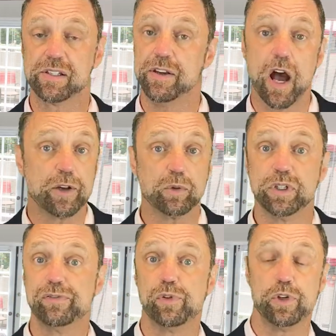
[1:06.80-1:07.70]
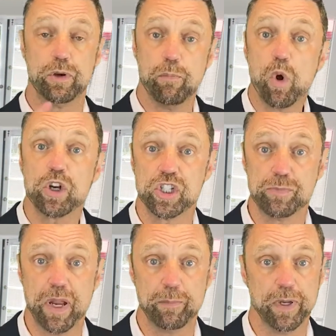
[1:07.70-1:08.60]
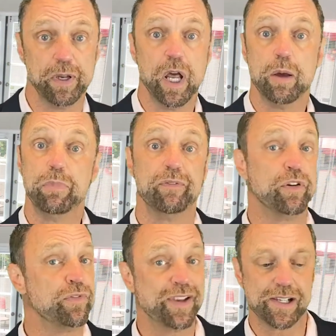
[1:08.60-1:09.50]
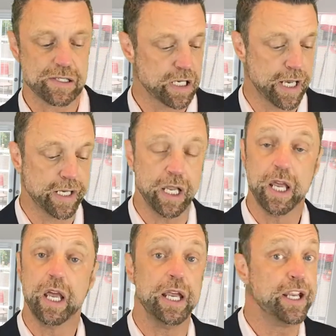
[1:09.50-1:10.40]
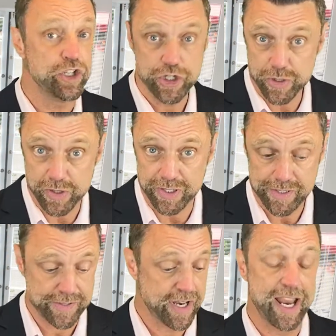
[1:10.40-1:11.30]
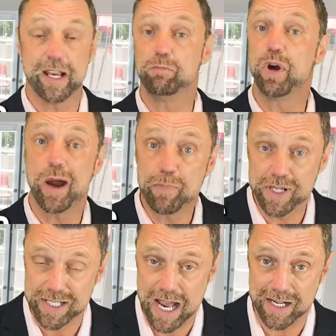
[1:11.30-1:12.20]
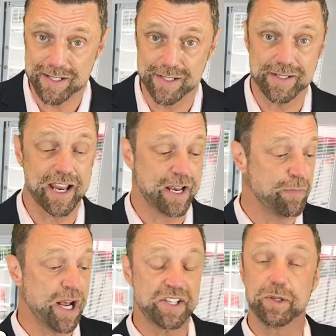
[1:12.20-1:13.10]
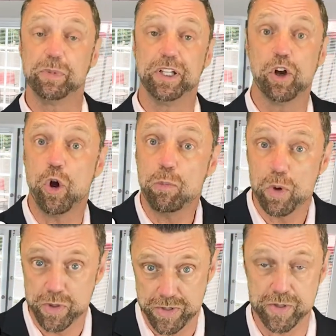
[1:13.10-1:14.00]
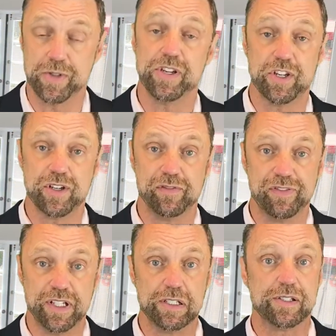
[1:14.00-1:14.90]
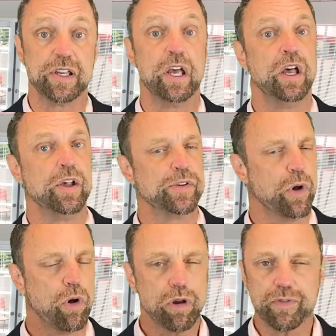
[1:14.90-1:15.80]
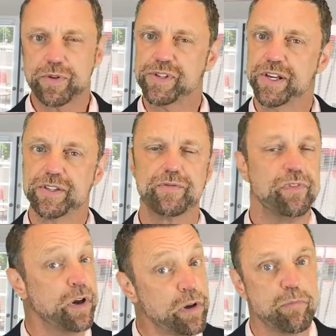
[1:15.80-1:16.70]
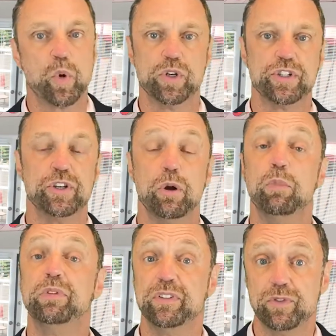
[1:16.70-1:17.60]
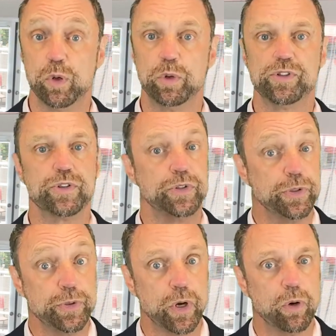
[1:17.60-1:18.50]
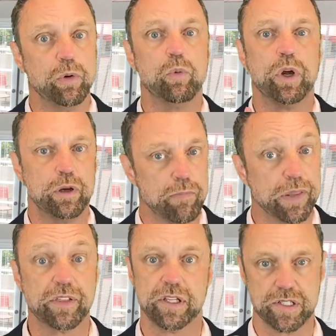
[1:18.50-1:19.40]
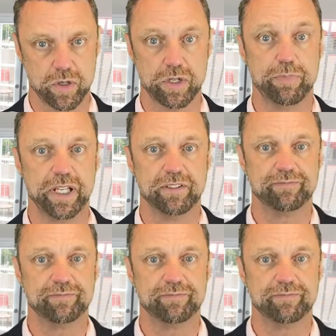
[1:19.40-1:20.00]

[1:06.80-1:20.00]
not only for your mortgage payment, but for things like insurance and property taxes and possibly homeowner association fees. So all of those things, very important to know moving forward so you know what your monthly is going to be.